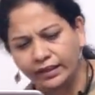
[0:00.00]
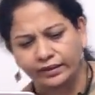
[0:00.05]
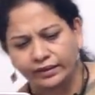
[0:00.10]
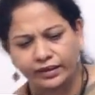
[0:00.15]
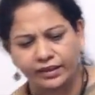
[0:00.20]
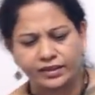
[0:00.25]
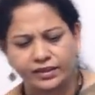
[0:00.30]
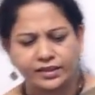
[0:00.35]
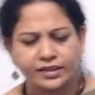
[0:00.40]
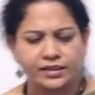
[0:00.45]

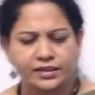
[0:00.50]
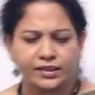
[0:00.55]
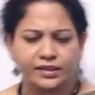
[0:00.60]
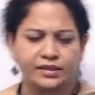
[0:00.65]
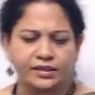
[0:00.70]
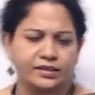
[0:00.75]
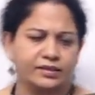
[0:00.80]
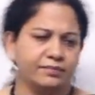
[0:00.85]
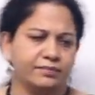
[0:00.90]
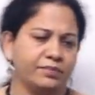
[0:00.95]
This is a
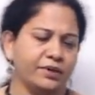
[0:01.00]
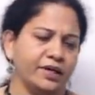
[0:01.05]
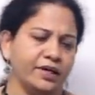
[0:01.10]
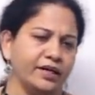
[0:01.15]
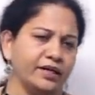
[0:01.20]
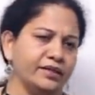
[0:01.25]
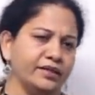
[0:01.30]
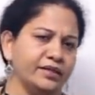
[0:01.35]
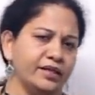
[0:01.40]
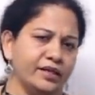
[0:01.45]

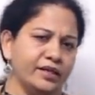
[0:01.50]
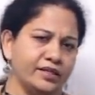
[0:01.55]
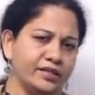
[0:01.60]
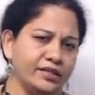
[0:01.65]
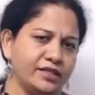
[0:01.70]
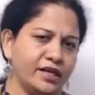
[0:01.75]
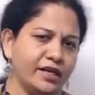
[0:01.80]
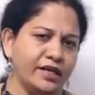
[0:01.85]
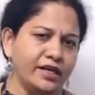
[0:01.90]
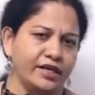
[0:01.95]
discipline that
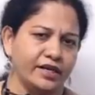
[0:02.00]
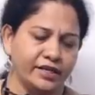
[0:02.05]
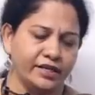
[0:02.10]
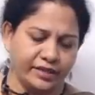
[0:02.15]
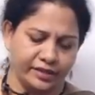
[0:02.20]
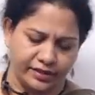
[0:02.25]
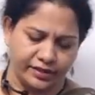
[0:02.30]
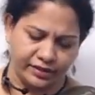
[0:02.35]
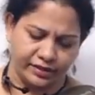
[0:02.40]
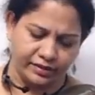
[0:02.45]

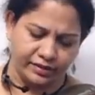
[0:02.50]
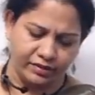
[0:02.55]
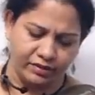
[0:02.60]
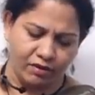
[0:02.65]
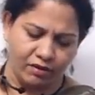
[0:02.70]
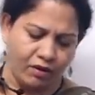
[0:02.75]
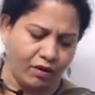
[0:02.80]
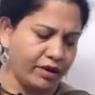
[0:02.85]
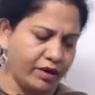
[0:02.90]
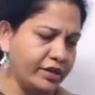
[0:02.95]
studies
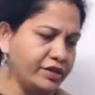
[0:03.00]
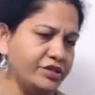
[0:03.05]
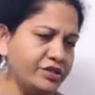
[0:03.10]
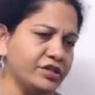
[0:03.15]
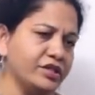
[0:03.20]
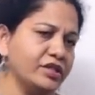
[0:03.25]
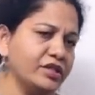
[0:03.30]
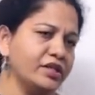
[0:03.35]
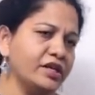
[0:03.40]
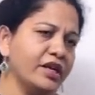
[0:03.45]

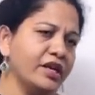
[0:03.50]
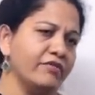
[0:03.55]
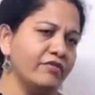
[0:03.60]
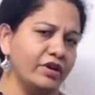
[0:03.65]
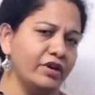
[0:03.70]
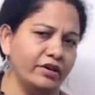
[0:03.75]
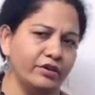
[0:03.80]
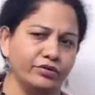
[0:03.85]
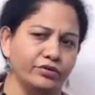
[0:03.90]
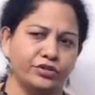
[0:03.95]
origin,
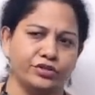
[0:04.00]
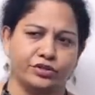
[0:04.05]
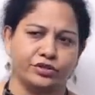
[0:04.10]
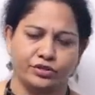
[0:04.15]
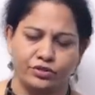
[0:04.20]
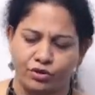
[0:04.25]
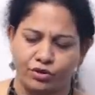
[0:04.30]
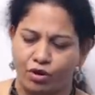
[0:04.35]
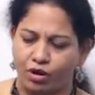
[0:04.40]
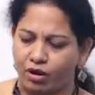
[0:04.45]

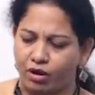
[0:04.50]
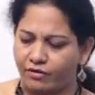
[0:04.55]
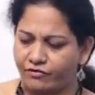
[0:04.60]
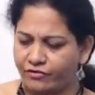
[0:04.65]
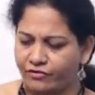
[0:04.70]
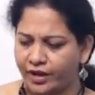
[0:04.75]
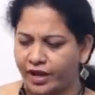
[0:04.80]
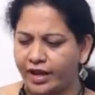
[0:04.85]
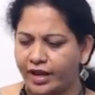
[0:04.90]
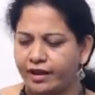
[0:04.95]
evolution
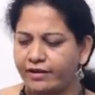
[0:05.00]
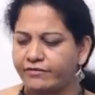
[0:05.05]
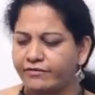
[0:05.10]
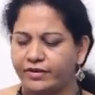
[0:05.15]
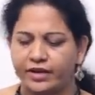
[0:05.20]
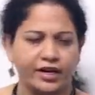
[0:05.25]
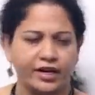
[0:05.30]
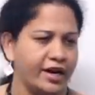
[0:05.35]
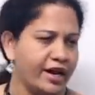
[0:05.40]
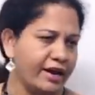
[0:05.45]
of
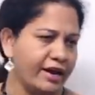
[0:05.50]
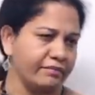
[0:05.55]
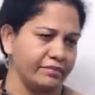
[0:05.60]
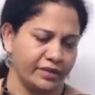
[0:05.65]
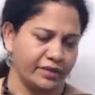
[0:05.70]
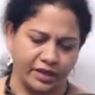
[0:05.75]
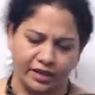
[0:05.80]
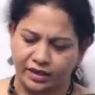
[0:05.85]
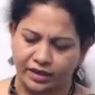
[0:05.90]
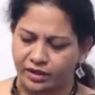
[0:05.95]
every damn
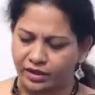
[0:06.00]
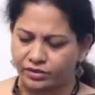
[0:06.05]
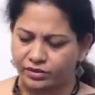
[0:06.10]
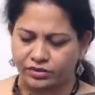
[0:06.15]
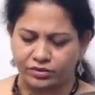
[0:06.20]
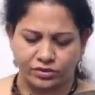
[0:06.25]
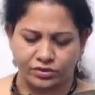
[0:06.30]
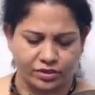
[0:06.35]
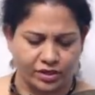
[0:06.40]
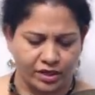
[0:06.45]
thing
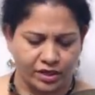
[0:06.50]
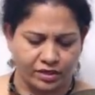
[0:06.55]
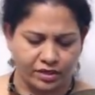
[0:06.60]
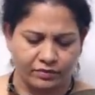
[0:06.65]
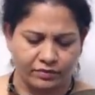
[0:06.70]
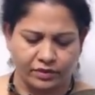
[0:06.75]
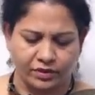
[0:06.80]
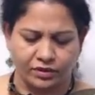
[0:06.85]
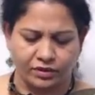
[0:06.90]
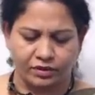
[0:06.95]
associated
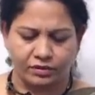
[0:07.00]
with the